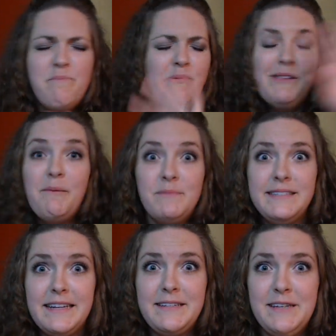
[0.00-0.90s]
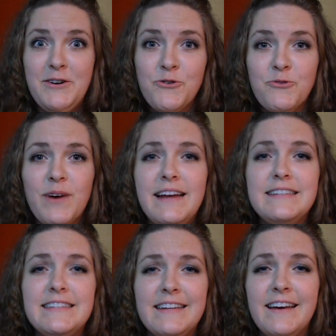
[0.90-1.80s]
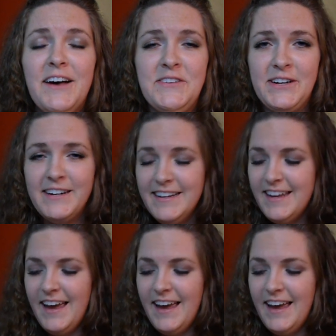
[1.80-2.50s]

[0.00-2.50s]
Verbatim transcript: plum sexy, crazy color.